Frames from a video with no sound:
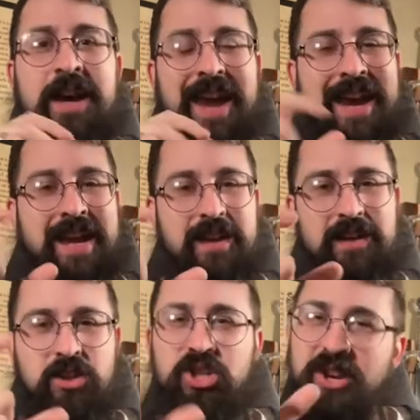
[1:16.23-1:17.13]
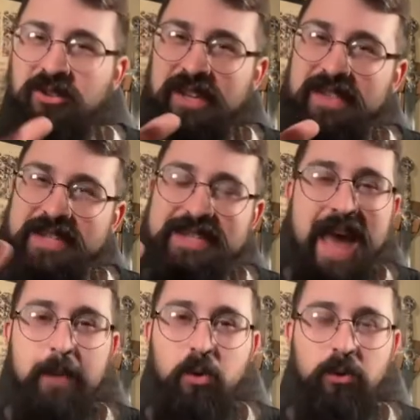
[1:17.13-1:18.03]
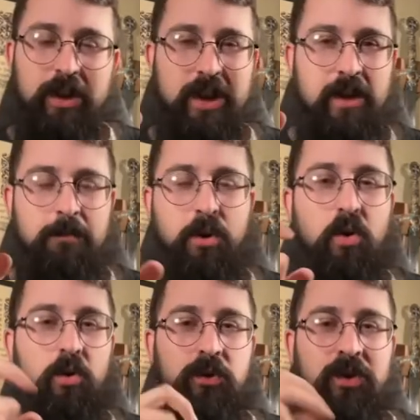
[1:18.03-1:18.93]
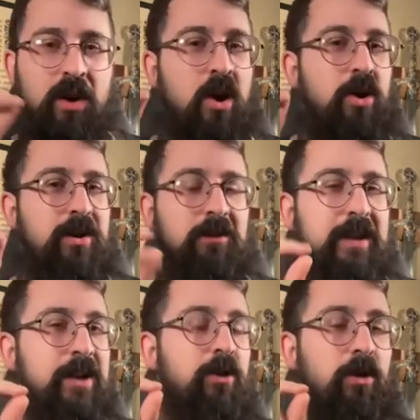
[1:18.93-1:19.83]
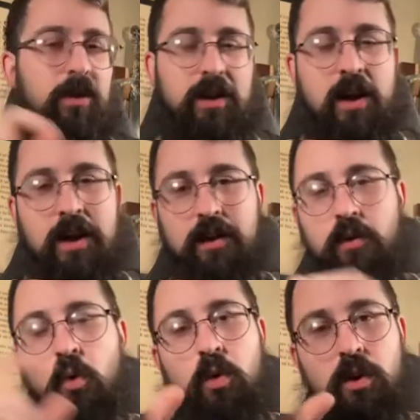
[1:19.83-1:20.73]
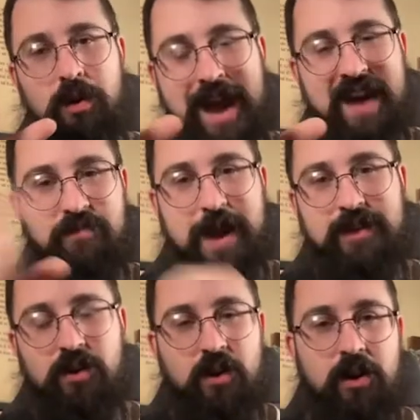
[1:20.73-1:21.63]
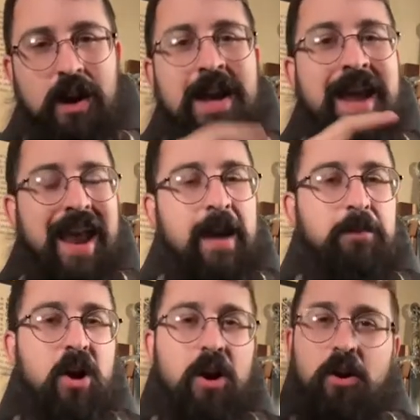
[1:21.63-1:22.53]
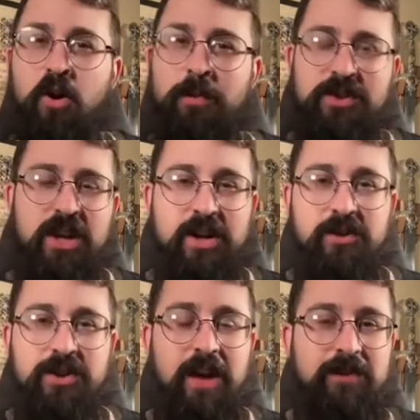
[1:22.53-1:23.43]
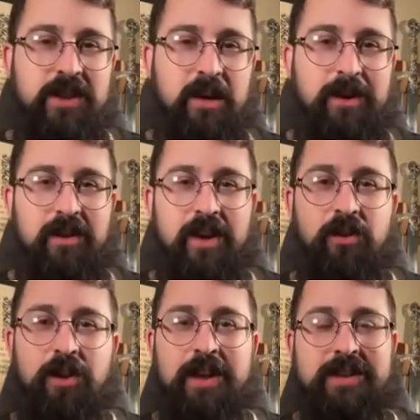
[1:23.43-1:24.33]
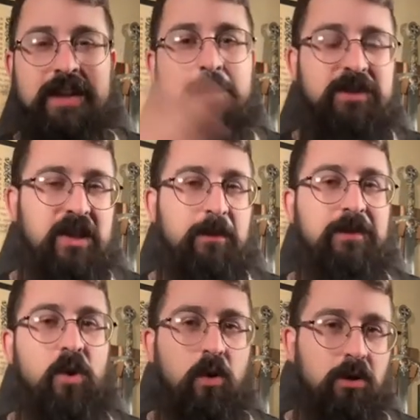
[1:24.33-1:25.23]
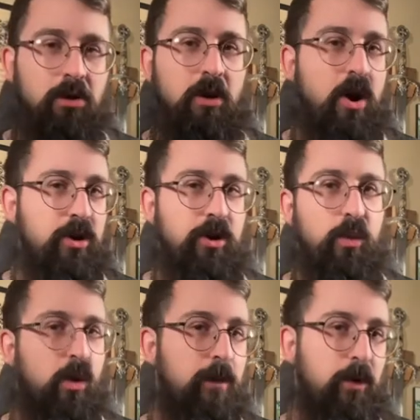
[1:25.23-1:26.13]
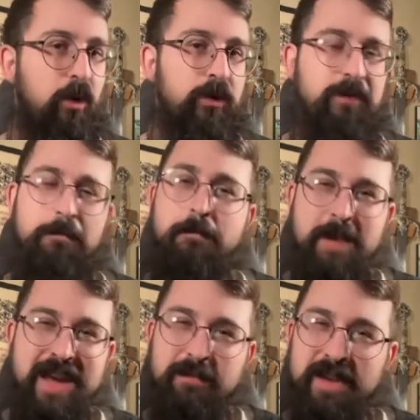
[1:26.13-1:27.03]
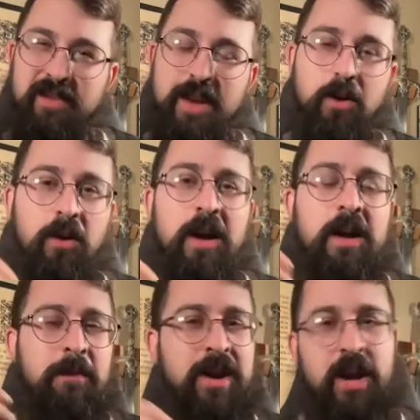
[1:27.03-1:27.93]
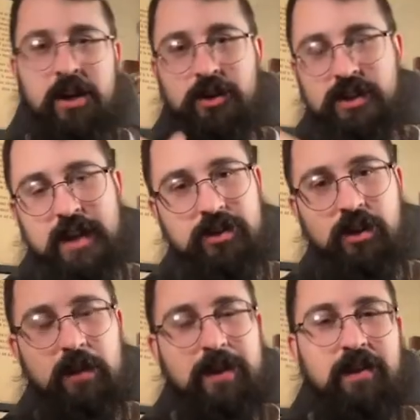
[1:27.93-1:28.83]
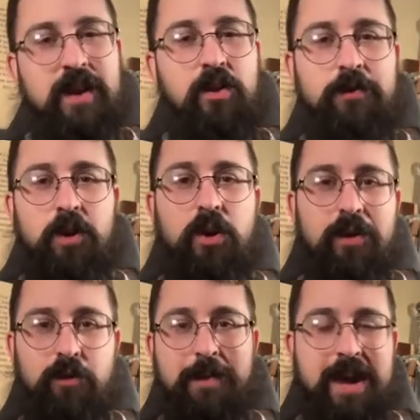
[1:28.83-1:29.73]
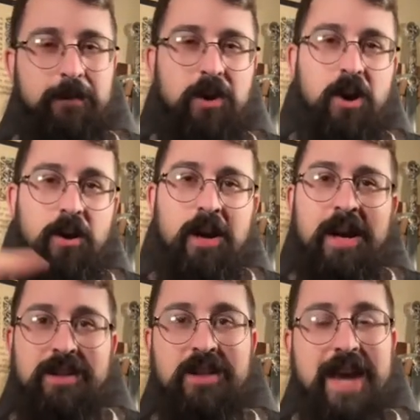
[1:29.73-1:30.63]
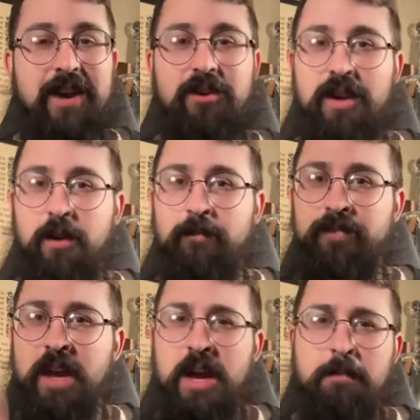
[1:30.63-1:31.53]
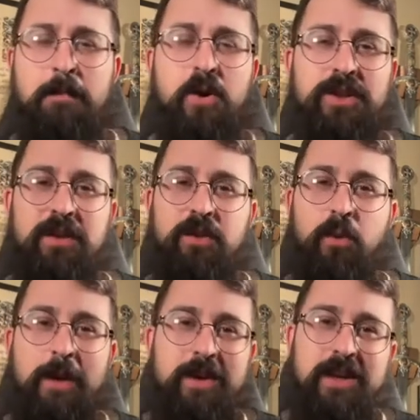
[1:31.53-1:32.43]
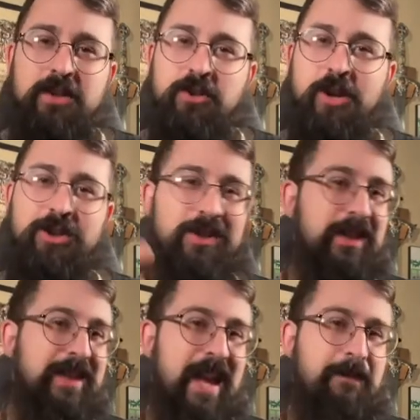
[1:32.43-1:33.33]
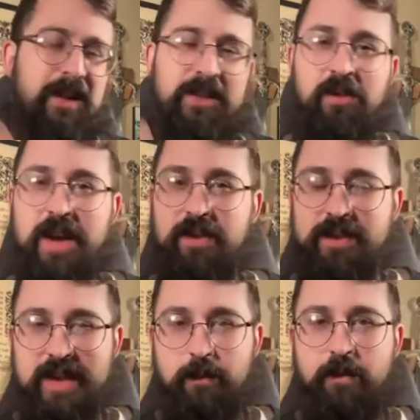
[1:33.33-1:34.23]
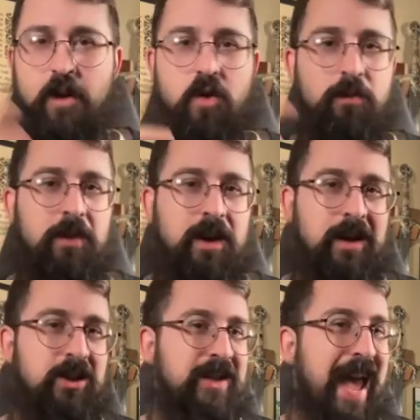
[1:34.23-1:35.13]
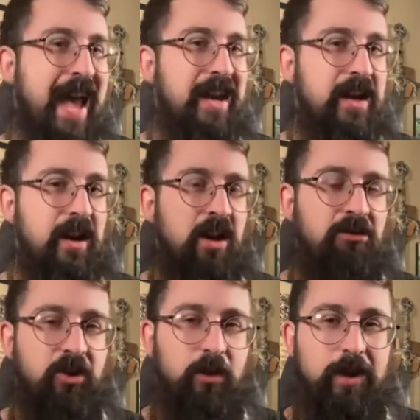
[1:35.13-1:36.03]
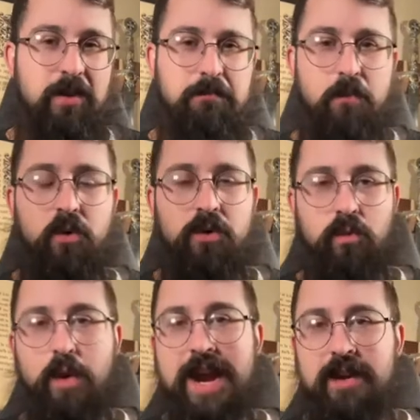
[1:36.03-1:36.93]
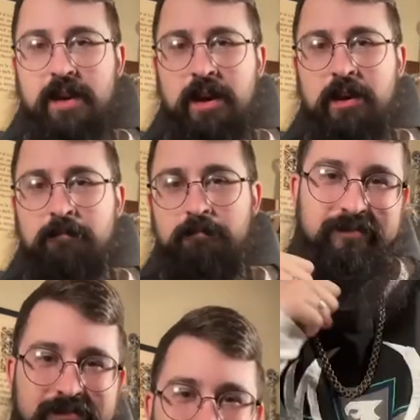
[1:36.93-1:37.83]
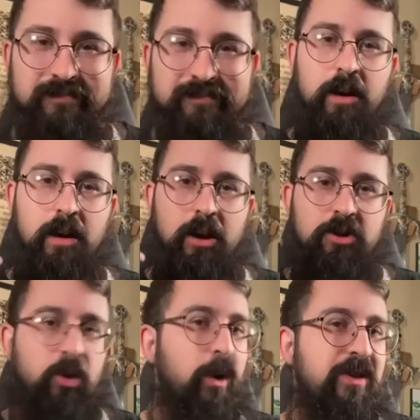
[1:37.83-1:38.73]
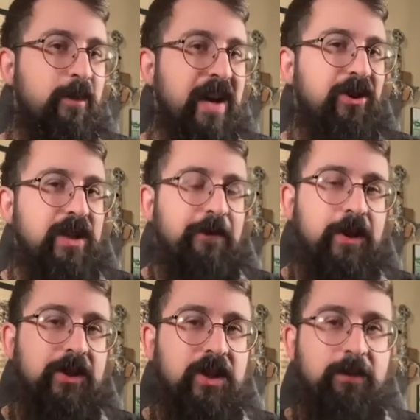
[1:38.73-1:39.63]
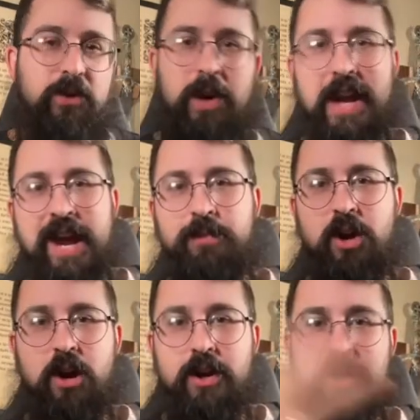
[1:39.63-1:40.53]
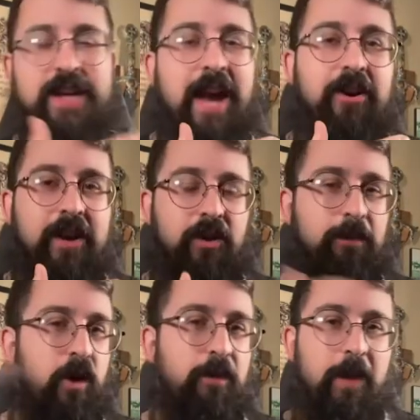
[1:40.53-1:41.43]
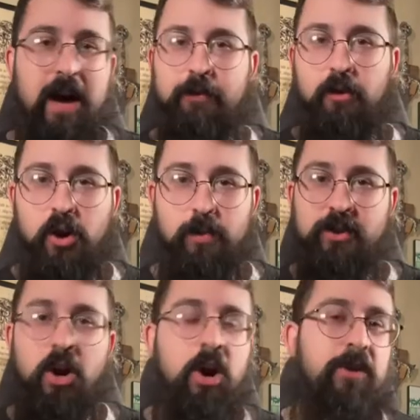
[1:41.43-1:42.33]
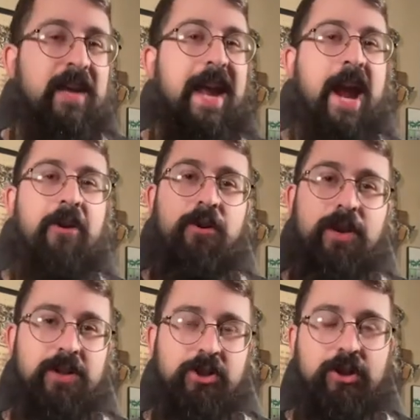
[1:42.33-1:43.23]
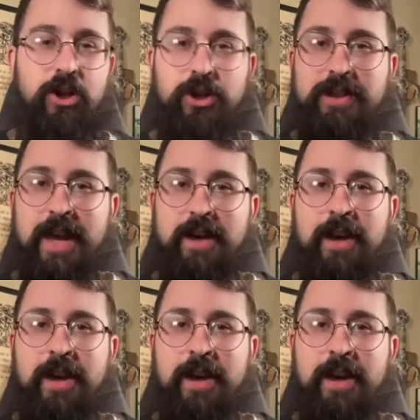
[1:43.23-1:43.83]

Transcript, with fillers: and generally the stab only poles aren't legal uh, or half bats aren't. Amtgard, almost none of your stuff is going to be legal, except some of your longer war poles might be legal, but none of your sticks are going to be legal if you're going from Amtgard to Dagorhir. Most of the weapon construction is the same, it's a lot of the same foam, uh, just added a little bit more weight. So one of the bigger differences between Guard and Dagorhir, both Boffer LARPs, are the arrow construction tech